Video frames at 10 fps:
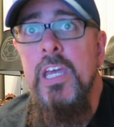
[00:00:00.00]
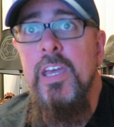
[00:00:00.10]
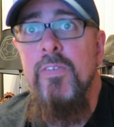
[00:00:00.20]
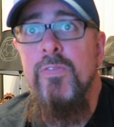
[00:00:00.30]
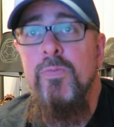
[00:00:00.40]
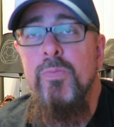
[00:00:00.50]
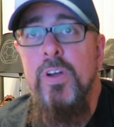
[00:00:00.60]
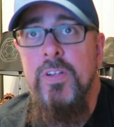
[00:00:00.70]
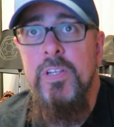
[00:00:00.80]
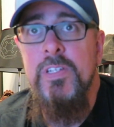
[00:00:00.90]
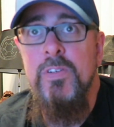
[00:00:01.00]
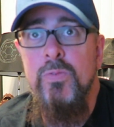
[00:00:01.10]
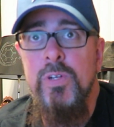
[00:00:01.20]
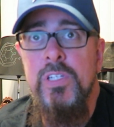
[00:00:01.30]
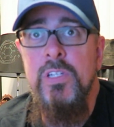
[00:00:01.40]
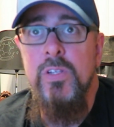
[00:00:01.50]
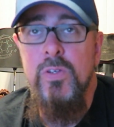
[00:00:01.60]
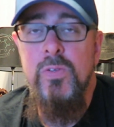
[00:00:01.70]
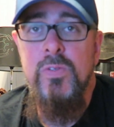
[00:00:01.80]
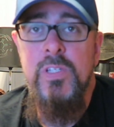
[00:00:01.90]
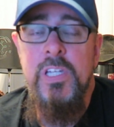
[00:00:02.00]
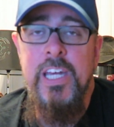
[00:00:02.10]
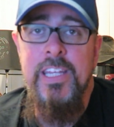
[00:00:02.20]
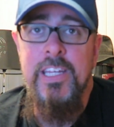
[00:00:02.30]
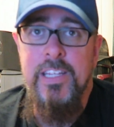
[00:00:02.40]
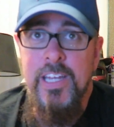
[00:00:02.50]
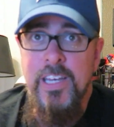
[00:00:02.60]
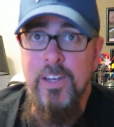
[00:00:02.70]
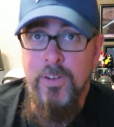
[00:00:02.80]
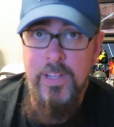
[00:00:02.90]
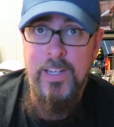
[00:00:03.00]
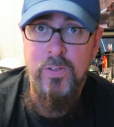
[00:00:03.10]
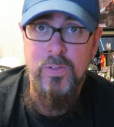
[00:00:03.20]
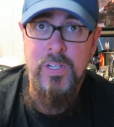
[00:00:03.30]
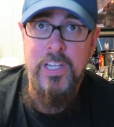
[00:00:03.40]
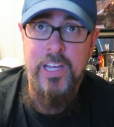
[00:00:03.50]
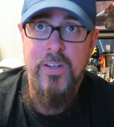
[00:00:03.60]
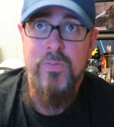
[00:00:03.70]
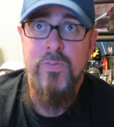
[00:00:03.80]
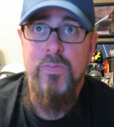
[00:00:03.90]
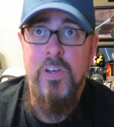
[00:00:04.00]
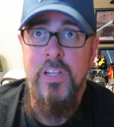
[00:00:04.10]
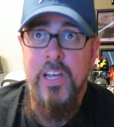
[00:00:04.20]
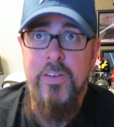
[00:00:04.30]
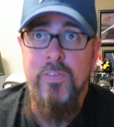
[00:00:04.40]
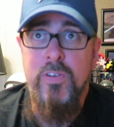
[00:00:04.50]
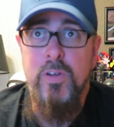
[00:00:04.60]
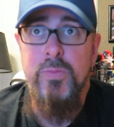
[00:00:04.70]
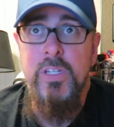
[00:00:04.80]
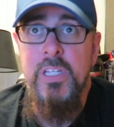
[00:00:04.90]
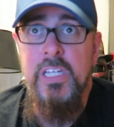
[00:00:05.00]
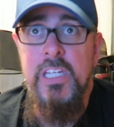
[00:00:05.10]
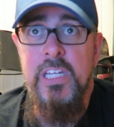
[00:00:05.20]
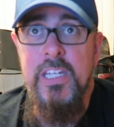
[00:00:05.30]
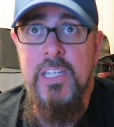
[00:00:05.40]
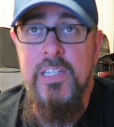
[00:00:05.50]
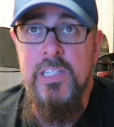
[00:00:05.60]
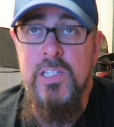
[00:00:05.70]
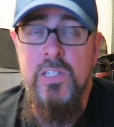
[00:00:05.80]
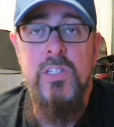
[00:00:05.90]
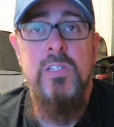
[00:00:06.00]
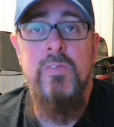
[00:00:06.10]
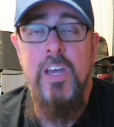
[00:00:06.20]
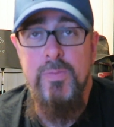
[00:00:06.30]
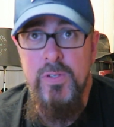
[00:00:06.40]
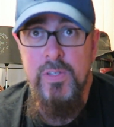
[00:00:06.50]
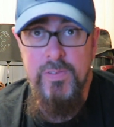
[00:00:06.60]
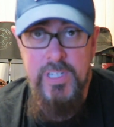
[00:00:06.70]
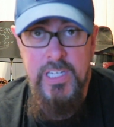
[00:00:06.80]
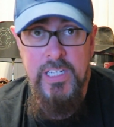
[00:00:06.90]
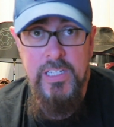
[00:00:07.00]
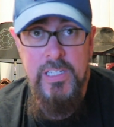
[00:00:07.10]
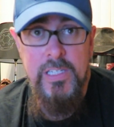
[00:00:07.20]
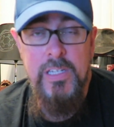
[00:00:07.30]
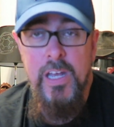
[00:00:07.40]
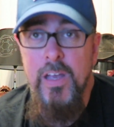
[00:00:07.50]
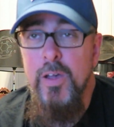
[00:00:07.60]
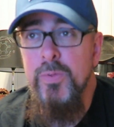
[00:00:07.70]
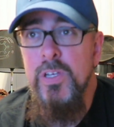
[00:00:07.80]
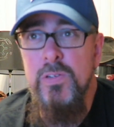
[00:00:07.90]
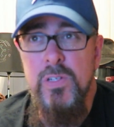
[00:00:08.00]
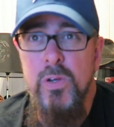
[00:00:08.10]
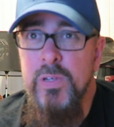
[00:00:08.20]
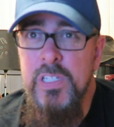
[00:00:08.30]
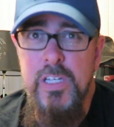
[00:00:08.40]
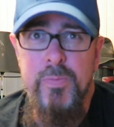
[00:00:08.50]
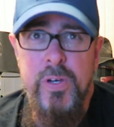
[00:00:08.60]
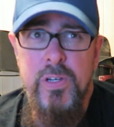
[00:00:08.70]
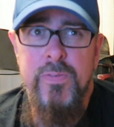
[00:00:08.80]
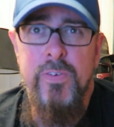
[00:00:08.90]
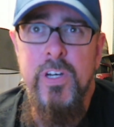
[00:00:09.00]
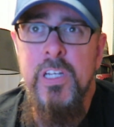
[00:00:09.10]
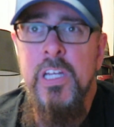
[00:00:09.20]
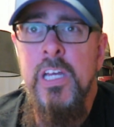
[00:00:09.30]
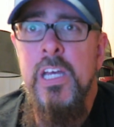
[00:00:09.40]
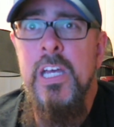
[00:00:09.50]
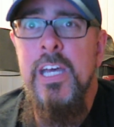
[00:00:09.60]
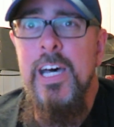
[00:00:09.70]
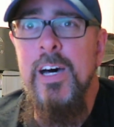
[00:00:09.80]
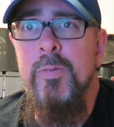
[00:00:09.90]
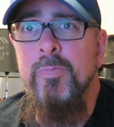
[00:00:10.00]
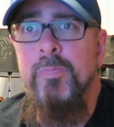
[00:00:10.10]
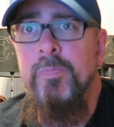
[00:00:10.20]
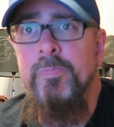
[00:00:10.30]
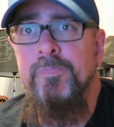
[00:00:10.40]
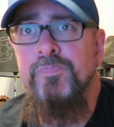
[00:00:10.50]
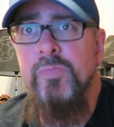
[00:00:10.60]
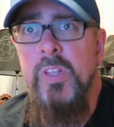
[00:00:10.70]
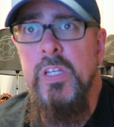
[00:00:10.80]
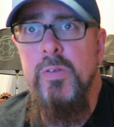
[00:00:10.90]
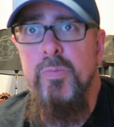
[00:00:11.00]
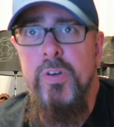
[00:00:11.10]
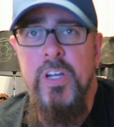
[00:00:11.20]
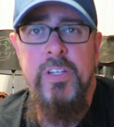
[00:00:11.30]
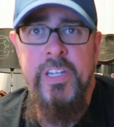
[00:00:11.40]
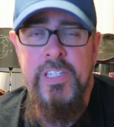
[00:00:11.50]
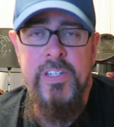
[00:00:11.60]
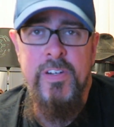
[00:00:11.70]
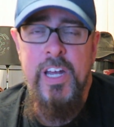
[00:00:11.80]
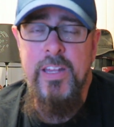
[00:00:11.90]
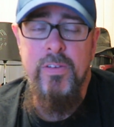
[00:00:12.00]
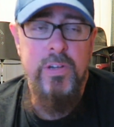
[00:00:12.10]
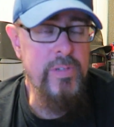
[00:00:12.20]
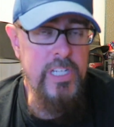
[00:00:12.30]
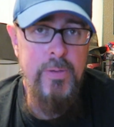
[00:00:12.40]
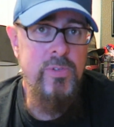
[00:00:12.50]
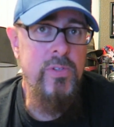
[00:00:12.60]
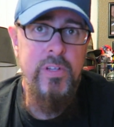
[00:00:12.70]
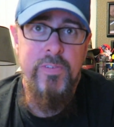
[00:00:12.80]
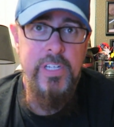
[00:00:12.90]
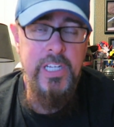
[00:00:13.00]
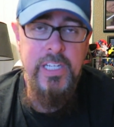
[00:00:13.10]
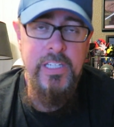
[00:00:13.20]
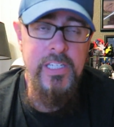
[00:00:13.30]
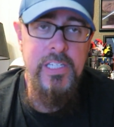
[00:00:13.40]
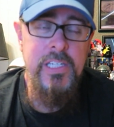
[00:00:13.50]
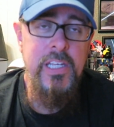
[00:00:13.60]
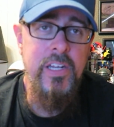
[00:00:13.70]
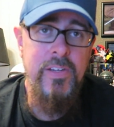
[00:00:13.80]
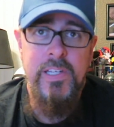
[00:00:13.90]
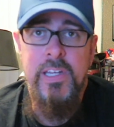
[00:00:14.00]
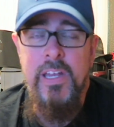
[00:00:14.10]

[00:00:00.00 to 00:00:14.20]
if Brock Lesnar was to lose, I think that, you know, they lose a lot of credibility. Because it's just absolutely ridiculous. A couple of years ago when CM Punk fought Brock Lesnar, I thought it was absolutely ridiculous. You know,